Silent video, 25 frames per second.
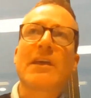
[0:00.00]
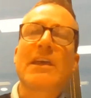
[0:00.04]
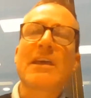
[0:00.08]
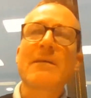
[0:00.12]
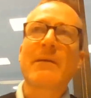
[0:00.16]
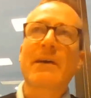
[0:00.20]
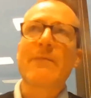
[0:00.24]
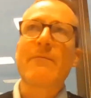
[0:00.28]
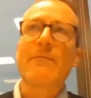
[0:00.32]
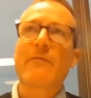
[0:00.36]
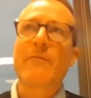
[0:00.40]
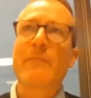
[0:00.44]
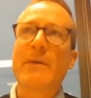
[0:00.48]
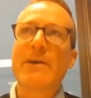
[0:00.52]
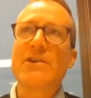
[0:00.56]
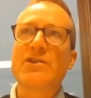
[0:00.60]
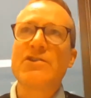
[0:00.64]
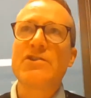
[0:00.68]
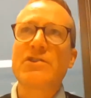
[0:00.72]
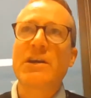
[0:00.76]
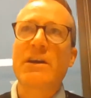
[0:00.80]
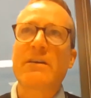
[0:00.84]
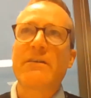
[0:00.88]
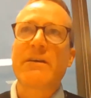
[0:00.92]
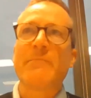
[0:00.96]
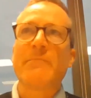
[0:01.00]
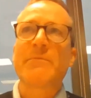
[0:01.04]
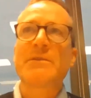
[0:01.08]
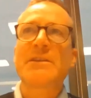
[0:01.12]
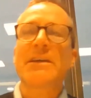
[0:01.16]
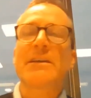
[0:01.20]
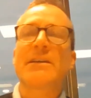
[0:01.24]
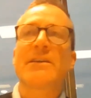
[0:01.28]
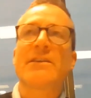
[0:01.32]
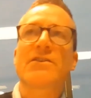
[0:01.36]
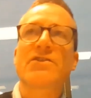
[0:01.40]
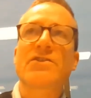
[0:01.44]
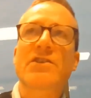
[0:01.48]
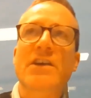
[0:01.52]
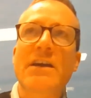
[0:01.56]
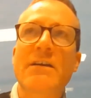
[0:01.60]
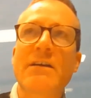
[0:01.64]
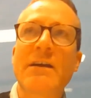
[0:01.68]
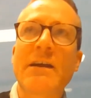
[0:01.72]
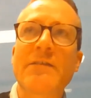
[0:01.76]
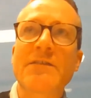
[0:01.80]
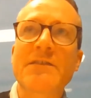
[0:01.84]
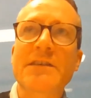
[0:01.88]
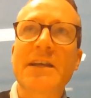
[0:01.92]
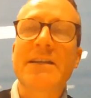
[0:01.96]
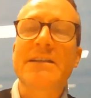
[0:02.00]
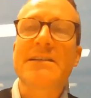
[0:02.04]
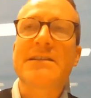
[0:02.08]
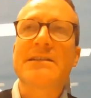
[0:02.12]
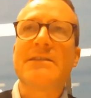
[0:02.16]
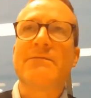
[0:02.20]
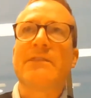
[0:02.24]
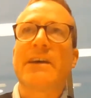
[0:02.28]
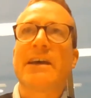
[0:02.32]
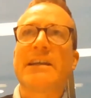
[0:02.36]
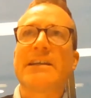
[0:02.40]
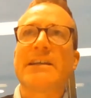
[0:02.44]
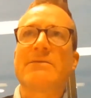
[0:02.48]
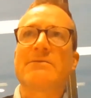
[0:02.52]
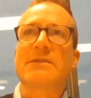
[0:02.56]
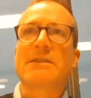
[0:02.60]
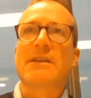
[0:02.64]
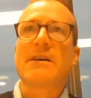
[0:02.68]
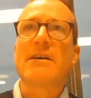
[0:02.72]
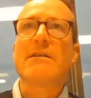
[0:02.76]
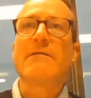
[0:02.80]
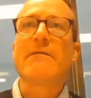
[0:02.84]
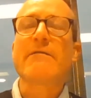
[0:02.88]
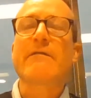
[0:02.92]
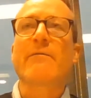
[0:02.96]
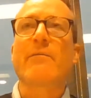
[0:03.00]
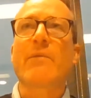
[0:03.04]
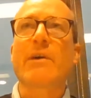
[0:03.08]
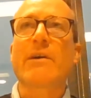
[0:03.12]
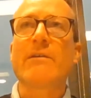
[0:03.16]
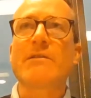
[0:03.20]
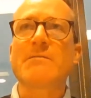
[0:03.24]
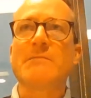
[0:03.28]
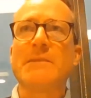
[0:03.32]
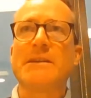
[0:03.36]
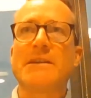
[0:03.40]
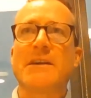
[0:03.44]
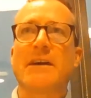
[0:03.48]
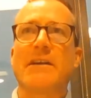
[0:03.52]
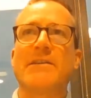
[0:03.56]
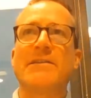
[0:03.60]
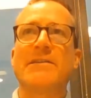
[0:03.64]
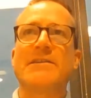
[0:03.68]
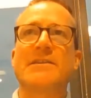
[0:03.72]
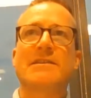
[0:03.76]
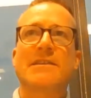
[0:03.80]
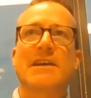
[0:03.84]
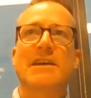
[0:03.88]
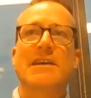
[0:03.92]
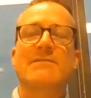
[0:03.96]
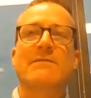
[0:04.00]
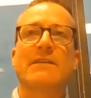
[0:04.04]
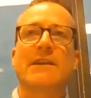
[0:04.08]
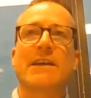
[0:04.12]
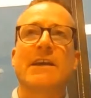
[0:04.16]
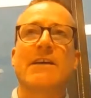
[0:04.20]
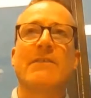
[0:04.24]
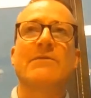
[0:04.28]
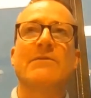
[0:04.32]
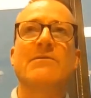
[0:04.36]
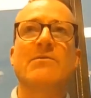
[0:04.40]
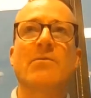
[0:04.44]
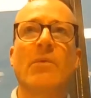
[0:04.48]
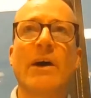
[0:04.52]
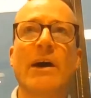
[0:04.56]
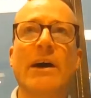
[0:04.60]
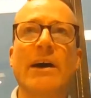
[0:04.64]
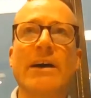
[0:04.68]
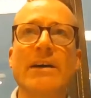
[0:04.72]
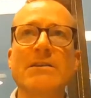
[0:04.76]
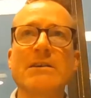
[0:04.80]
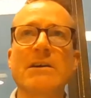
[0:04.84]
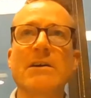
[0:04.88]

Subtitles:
we're thinking about information sharing, and particularly the sharing of sensitive data, is learn from where it's been done successfully elsewhere.